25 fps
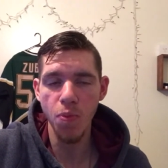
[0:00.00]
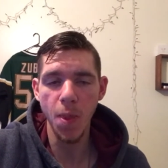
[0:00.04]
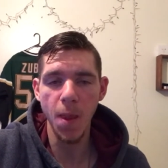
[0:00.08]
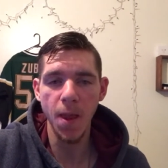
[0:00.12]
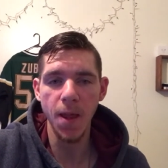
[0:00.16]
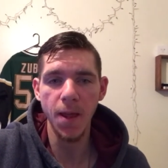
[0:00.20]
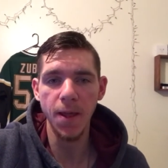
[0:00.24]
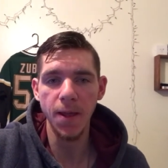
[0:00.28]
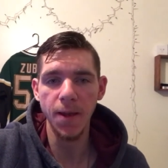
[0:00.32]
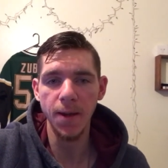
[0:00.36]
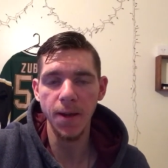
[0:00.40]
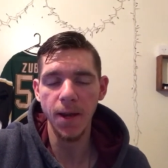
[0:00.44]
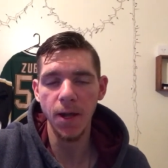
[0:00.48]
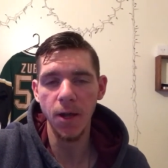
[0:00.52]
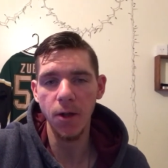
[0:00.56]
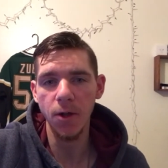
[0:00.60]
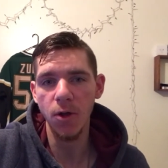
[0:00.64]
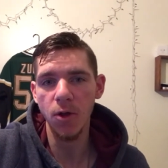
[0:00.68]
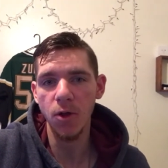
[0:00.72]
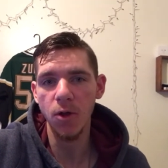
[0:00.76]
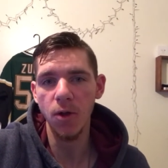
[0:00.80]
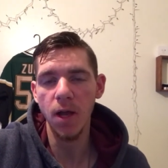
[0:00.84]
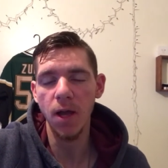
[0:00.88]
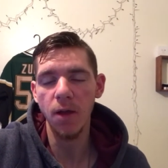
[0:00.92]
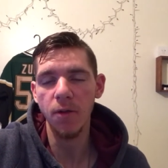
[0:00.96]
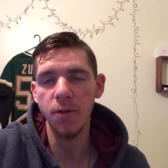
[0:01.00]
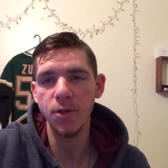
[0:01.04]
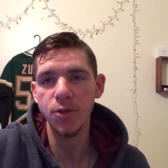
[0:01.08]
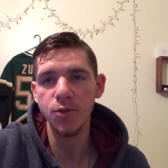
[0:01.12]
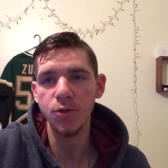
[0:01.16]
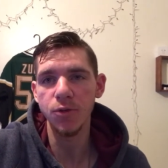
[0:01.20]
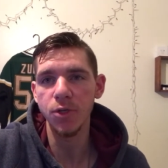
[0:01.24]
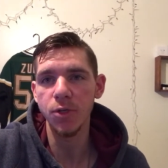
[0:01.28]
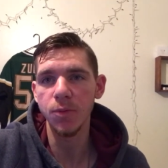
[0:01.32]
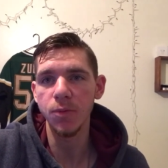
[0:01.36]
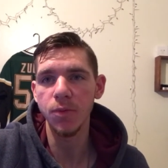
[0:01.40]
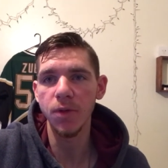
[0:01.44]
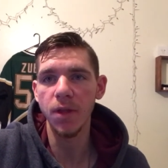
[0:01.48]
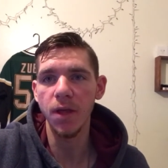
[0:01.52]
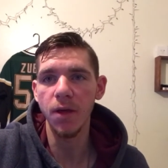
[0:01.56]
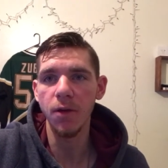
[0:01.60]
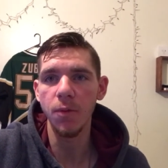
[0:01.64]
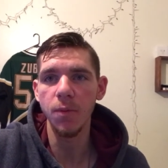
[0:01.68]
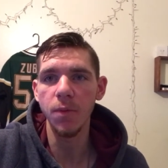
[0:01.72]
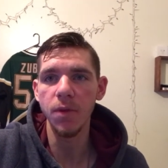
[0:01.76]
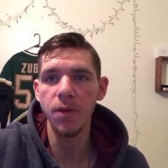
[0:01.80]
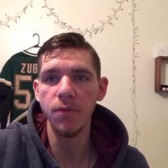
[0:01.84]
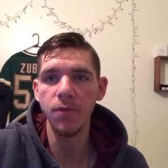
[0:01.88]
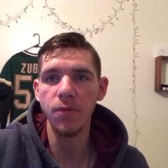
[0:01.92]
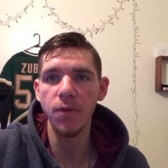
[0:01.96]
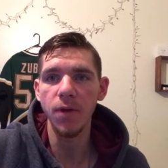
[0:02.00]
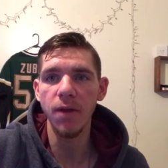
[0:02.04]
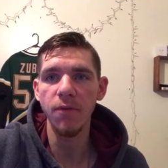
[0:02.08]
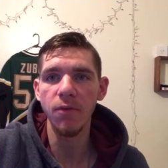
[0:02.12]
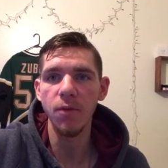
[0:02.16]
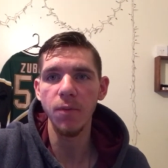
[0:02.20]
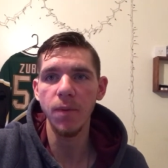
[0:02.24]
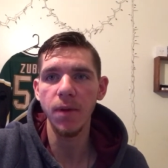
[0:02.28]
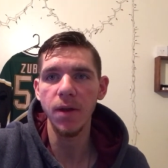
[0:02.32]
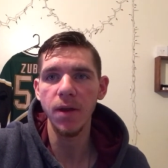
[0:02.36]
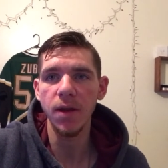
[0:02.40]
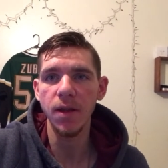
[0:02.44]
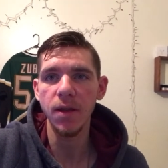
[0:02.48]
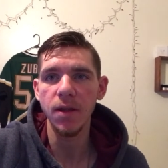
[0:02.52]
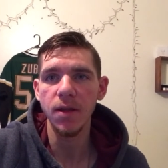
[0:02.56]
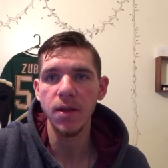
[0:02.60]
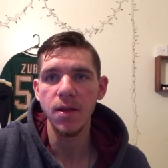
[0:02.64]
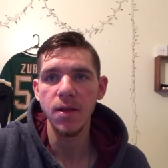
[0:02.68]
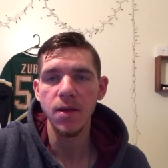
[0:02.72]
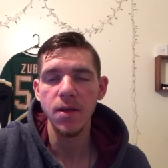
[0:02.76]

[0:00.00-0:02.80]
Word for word: and I don't know how enjoyable that'll be for everybody.